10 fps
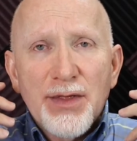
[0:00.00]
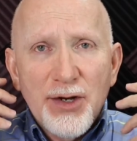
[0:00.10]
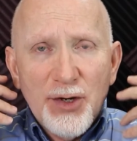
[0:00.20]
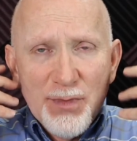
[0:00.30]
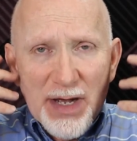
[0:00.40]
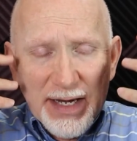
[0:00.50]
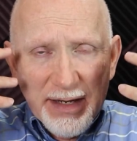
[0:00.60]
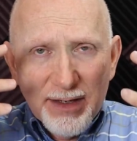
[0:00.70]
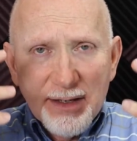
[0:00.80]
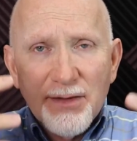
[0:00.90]
their
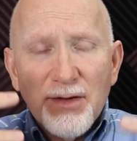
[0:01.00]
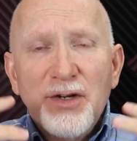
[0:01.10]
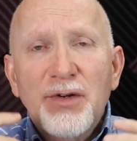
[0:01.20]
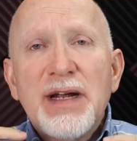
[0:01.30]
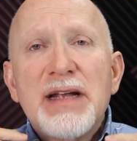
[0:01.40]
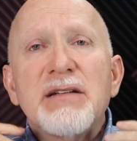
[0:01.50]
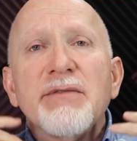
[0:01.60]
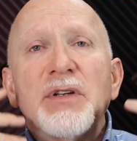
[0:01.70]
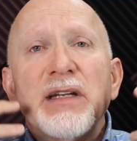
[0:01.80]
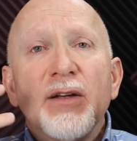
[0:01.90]
mind, their
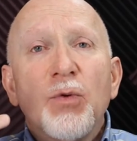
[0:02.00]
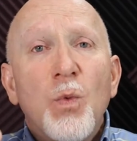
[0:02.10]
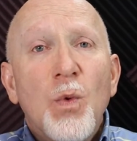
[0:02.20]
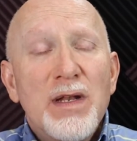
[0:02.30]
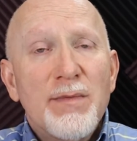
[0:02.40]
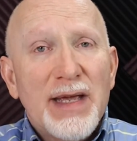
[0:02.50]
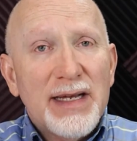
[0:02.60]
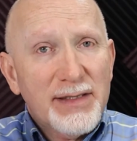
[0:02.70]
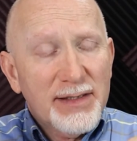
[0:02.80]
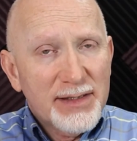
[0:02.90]
creativity when it
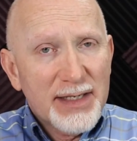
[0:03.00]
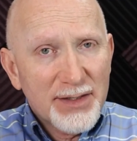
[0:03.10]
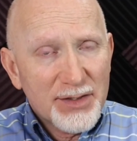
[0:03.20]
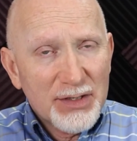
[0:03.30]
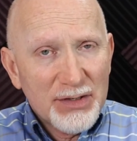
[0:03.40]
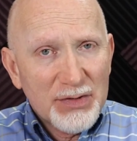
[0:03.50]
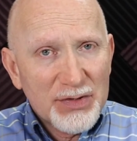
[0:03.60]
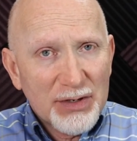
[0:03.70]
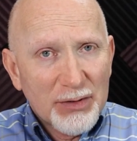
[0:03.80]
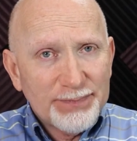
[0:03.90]
makes sense to do
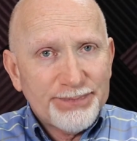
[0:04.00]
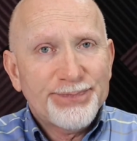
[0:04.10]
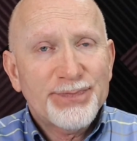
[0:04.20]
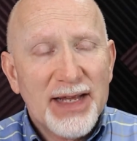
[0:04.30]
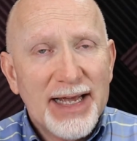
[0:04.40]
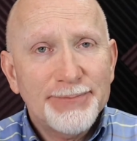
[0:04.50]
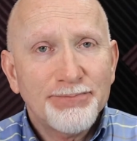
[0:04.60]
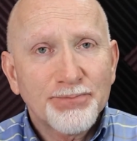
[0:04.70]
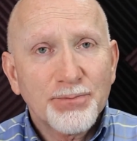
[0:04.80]
so. Okay?